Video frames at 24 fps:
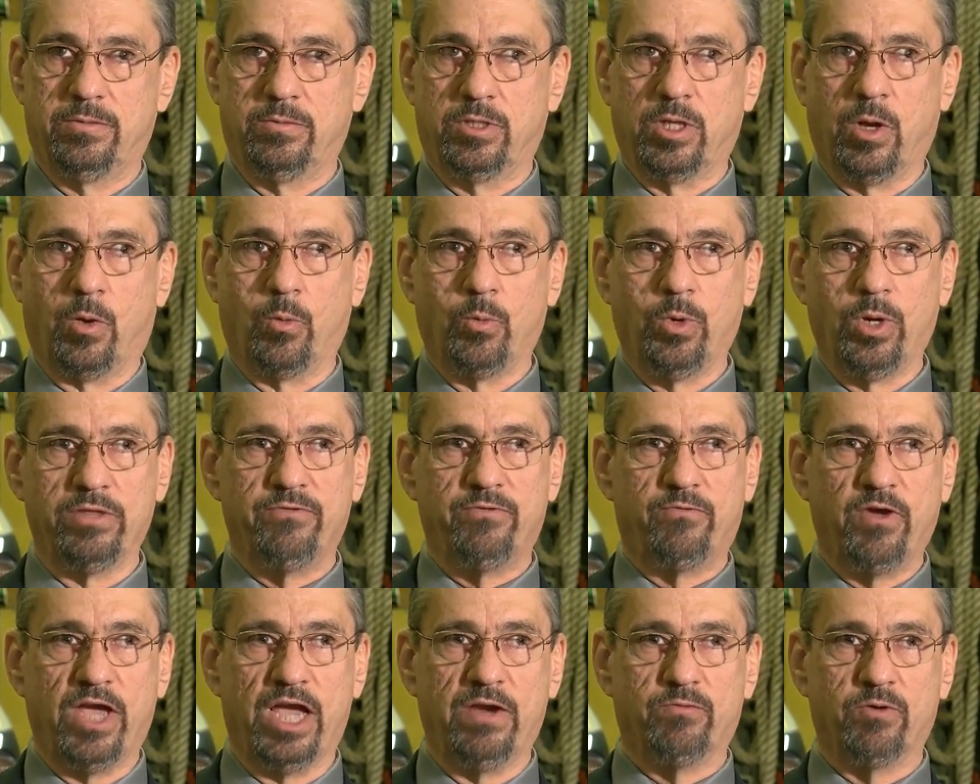don't really
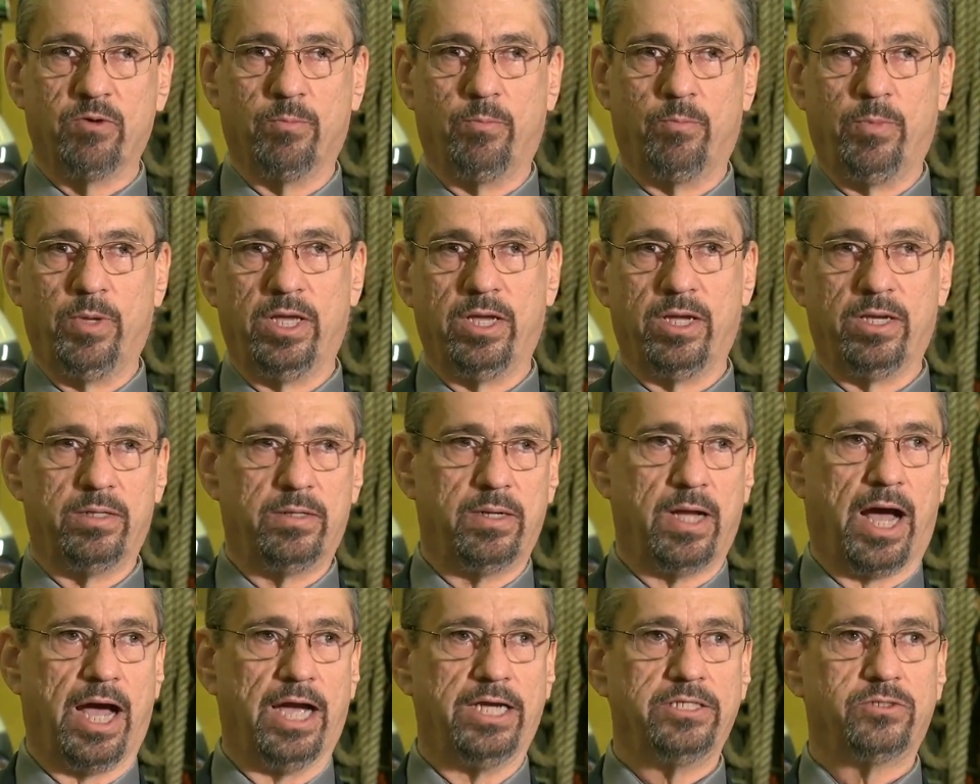favor
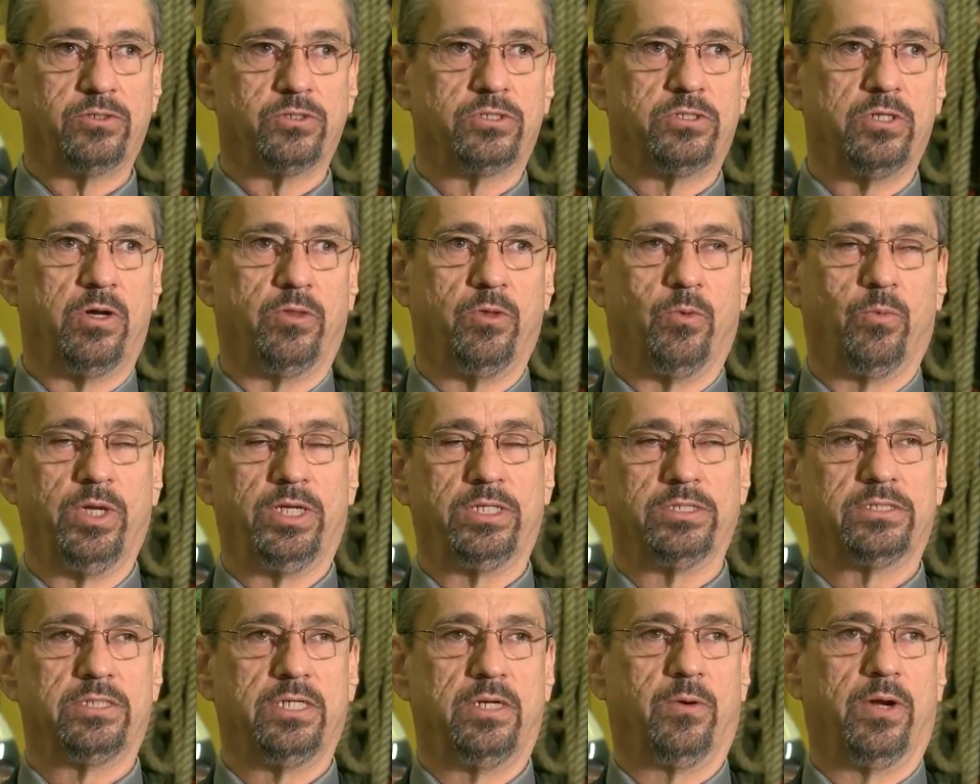big ice or snow that we
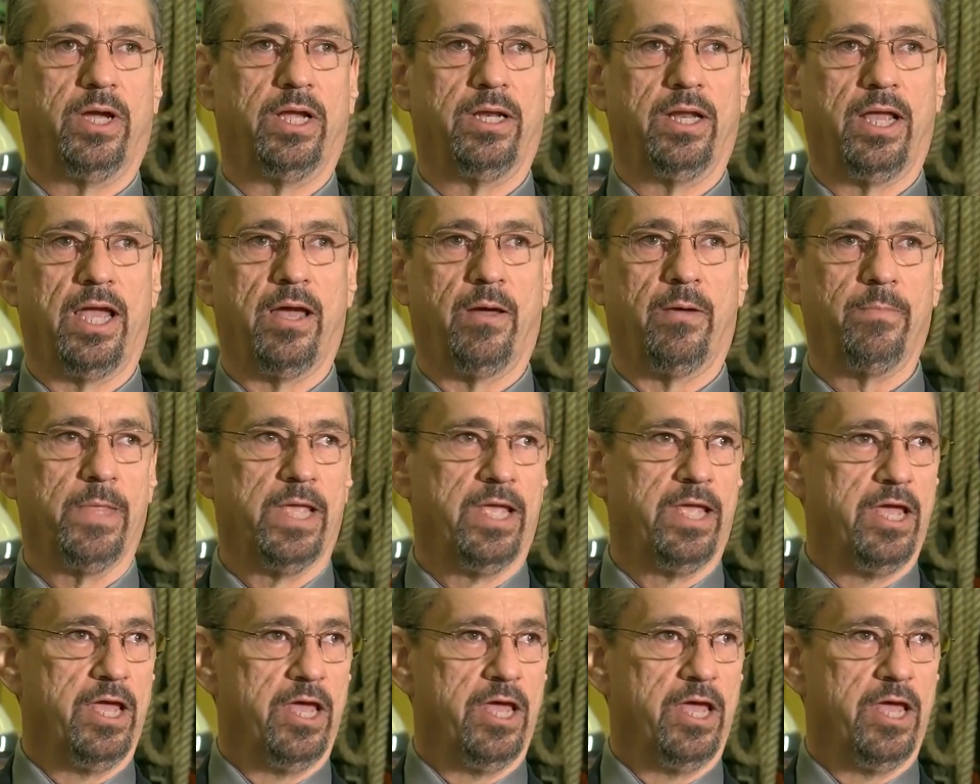can see right now,